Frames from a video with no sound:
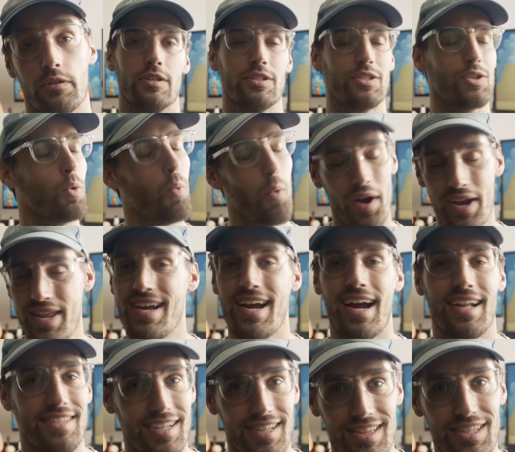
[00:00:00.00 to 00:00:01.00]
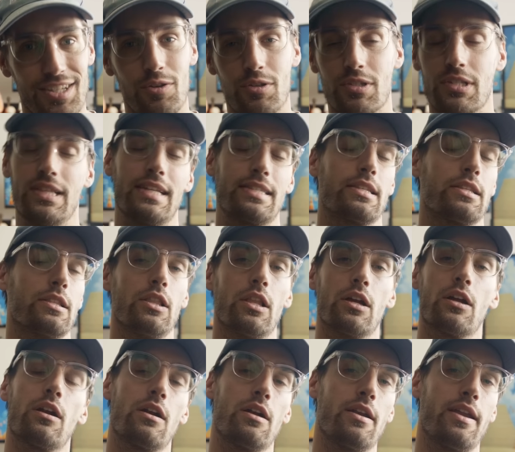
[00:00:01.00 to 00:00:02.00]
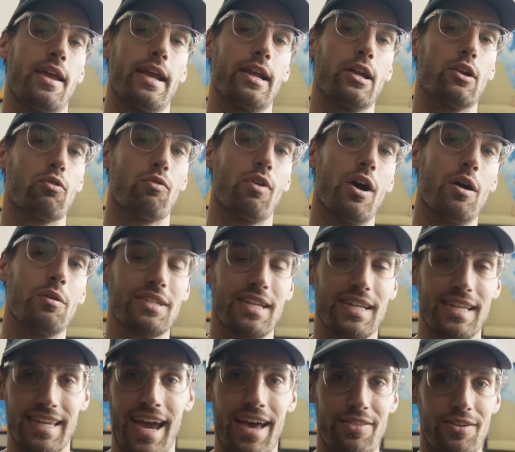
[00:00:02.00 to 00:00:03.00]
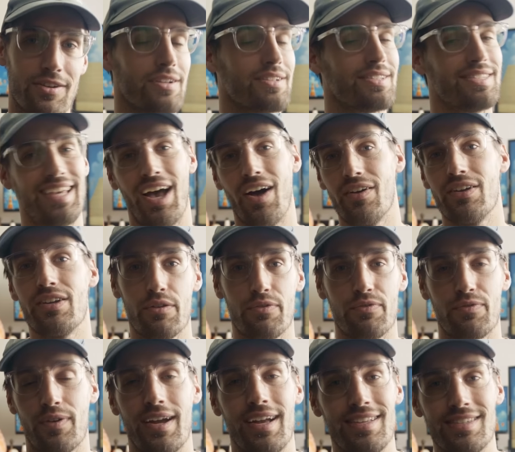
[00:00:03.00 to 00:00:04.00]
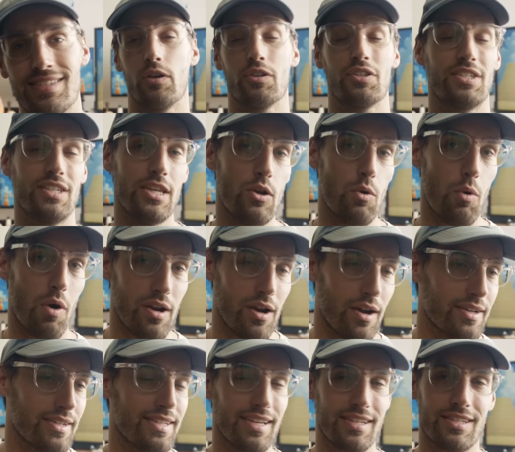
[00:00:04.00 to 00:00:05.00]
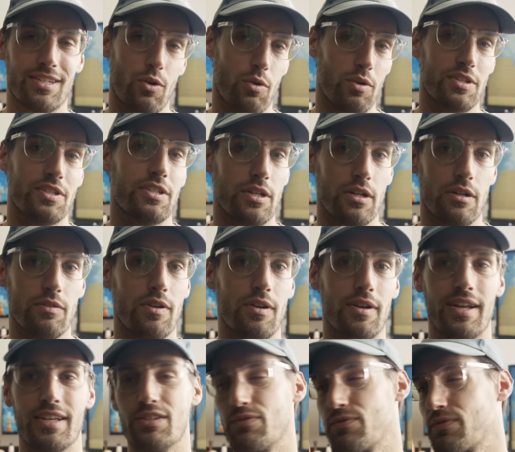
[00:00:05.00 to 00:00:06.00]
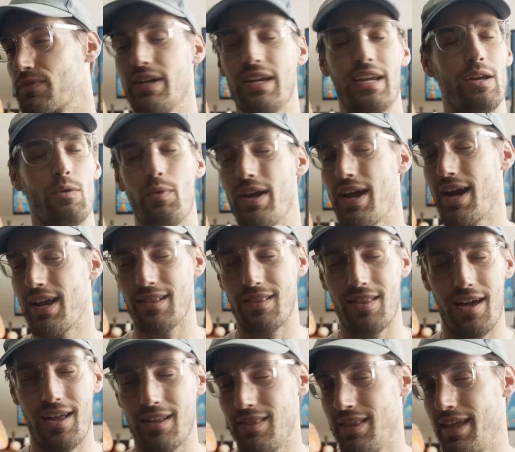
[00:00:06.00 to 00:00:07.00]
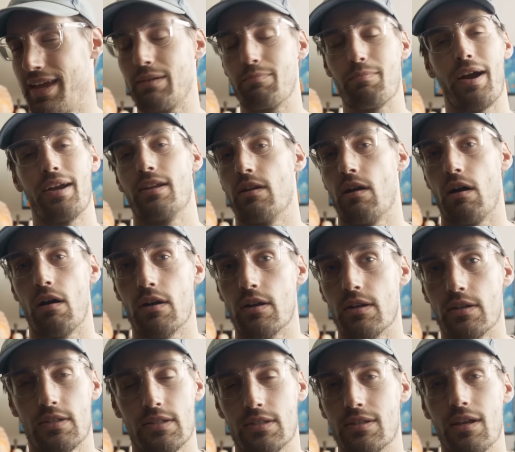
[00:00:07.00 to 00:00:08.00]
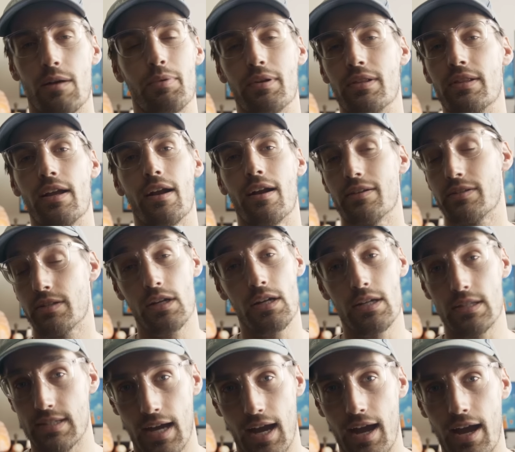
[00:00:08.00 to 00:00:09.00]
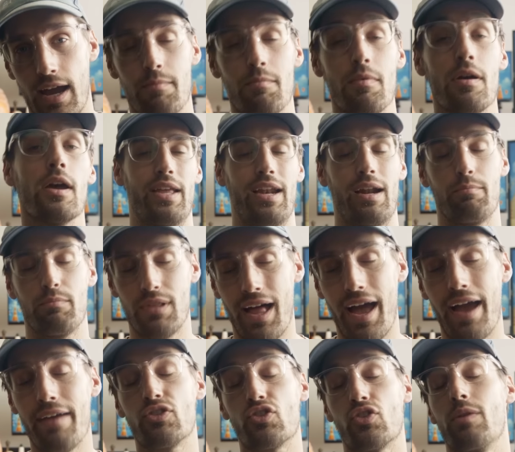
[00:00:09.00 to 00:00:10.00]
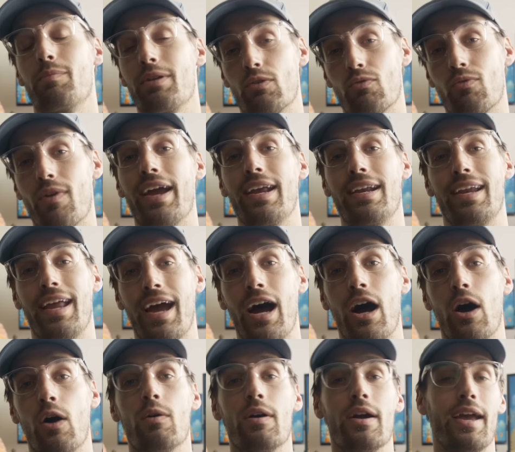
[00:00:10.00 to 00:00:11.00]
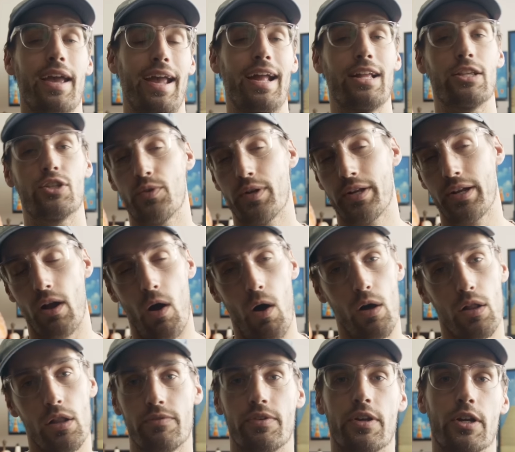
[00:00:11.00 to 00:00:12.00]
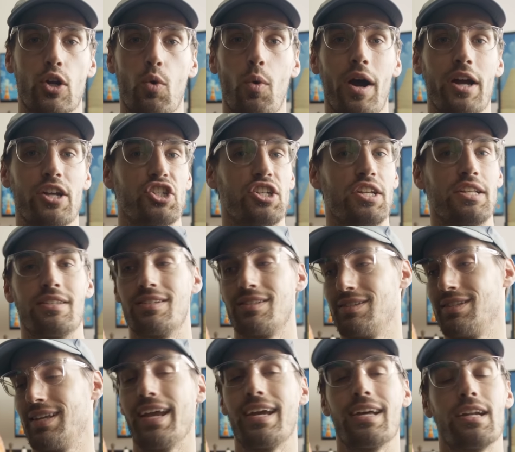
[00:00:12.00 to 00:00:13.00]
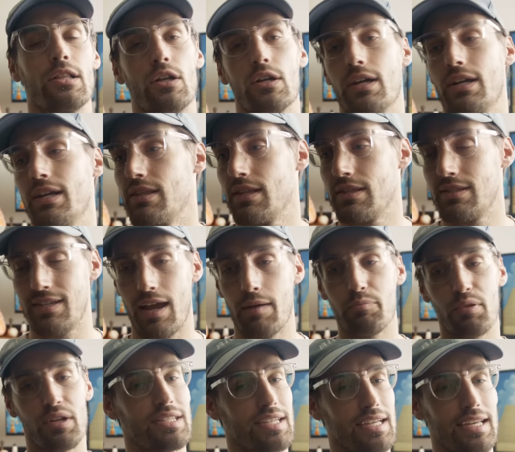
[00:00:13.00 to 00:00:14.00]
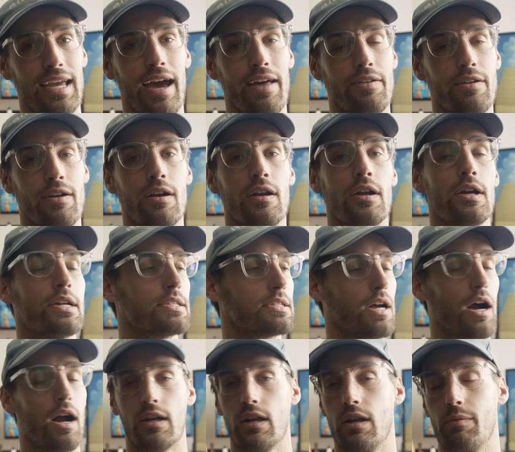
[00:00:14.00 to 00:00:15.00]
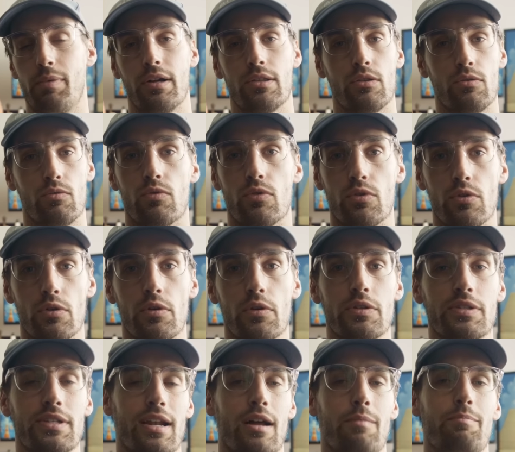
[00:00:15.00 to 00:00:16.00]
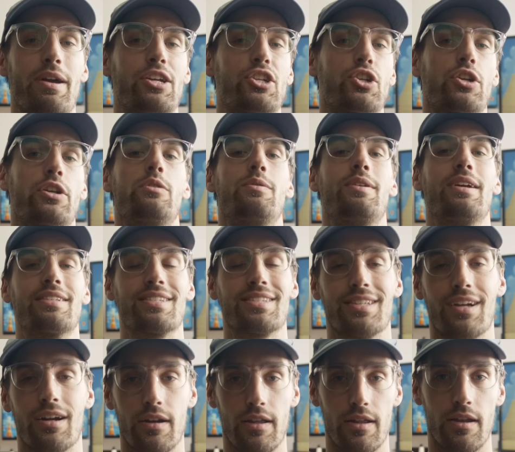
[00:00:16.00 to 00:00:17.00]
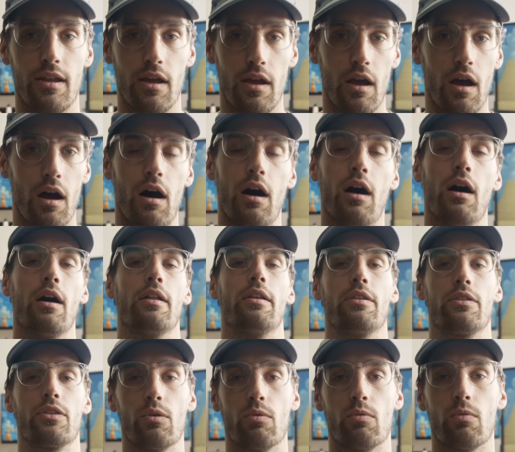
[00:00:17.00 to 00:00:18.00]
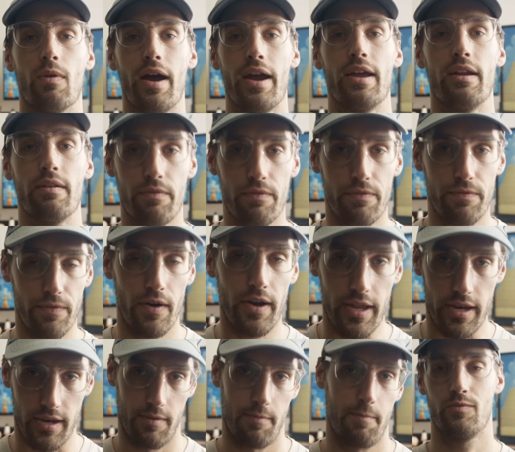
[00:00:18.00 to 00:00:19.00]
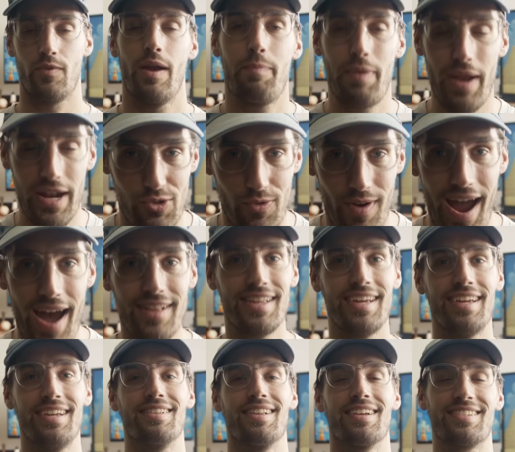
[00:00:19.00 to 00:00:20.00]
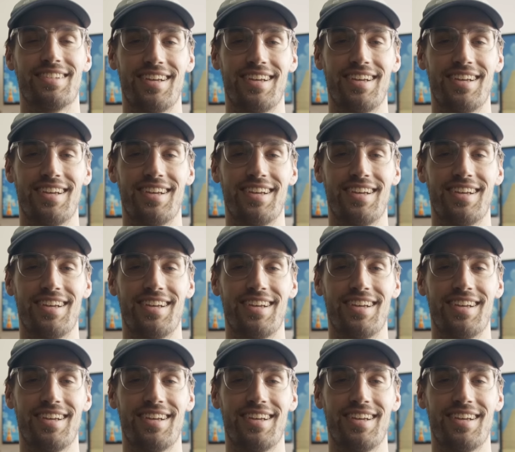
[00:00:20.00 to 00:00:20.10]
So what do you got to lose? Let's learn and grow together. Tell your friends. I'll see you on our Discord server. It's free. We got a lot of like-minded artists up in there. It's a good time. And I'm live streaming right now, answering all of your questions, taking a look at the template together, talking about the rules, and I'll make sure you get started on the right foot. Rampage Rally, let's